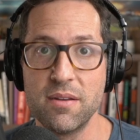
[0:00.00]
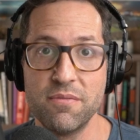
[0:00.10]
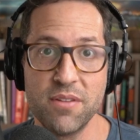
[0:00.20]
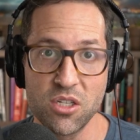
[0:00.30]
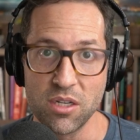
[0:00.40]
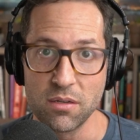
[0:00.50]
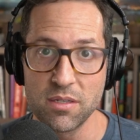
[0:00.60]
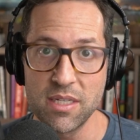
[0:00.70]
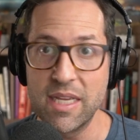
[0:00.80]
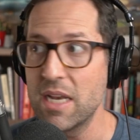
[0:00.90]
a division
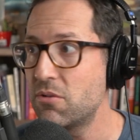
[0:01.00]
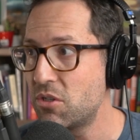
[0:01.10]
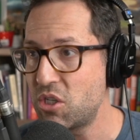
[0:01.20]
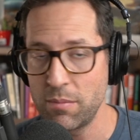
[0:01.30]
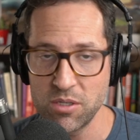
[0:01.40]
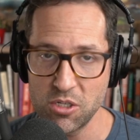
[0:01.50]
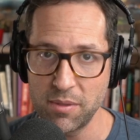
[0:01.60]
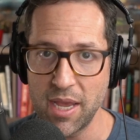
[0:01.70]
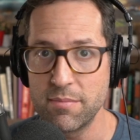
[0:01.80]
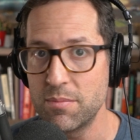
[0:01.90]
to get to a
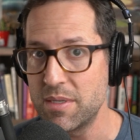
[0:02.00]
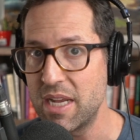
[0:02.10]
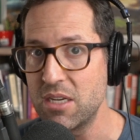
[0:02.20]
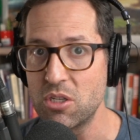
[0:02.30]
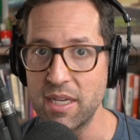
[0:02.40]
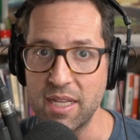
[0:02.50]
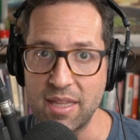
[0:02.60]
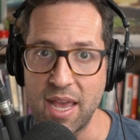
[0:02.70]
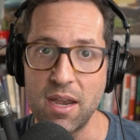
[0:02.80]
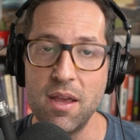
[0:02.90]
championship game, to potentially
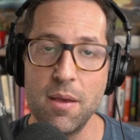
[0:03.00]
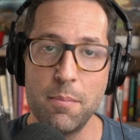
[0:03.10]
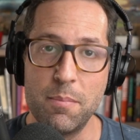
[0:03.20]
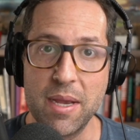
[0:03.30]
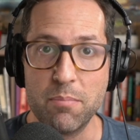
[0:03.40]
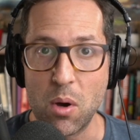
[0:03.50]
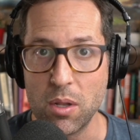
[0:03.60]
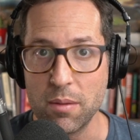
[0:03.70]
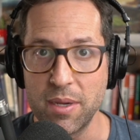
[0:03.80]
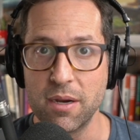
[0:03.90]
get that big
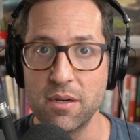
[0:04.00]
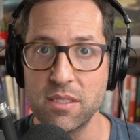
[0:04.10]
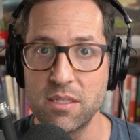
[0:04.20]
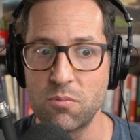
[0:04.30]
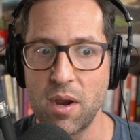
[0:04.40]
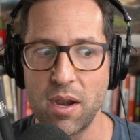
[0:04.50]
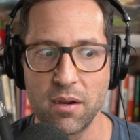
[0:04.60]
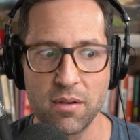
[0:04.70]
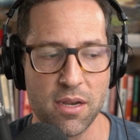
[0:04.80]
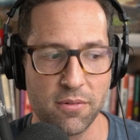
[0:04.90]
bowl appearance
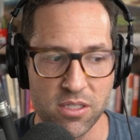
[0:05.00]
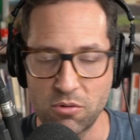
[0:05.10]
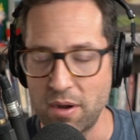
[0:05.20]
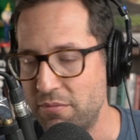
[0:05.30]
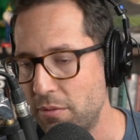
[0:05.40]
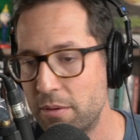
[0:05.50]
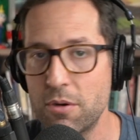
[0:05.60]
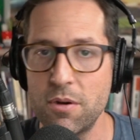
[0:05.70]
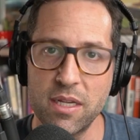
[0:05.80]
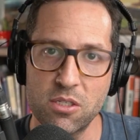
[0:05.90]
where, it's great for
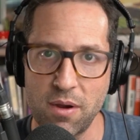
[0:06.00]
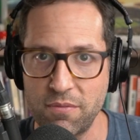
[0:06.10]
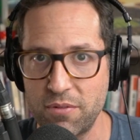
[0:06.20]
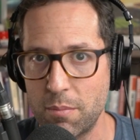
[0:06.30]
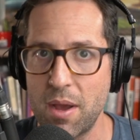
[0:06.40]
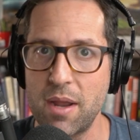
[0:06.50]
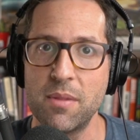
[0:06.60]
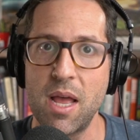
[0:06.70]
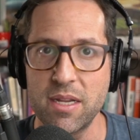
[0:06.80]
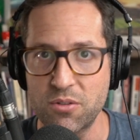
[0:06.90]
recruiting, it's great for your
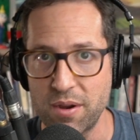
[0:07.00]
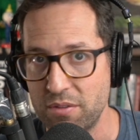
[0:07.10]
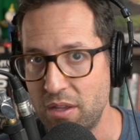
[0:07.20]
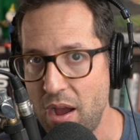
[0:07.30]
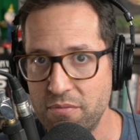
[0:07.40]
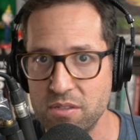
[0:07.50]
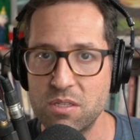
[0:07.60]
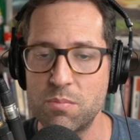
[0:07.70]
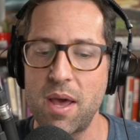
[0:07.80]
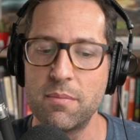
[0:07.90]
bottom line, it's great for the
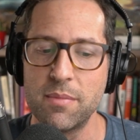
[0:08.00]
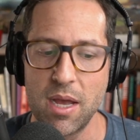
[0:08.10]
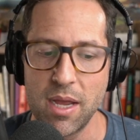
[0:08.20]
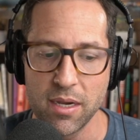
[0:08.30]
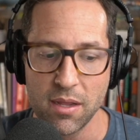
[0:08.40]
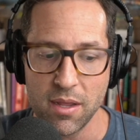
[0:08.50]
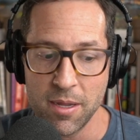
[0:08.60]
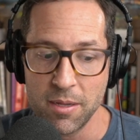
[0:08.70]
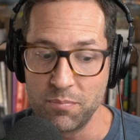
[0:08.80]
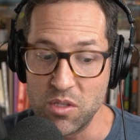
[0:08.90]
conference's bottom line.
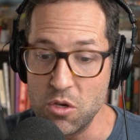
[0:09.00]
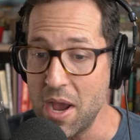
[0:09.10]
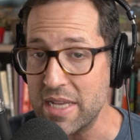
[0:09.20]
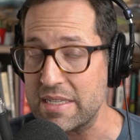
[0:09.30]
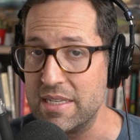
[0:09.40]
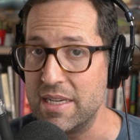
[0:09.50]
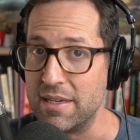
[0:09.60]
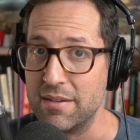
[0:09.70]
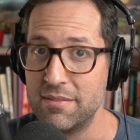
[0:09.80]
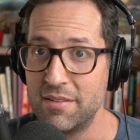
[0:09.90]

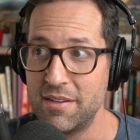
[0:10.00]
USC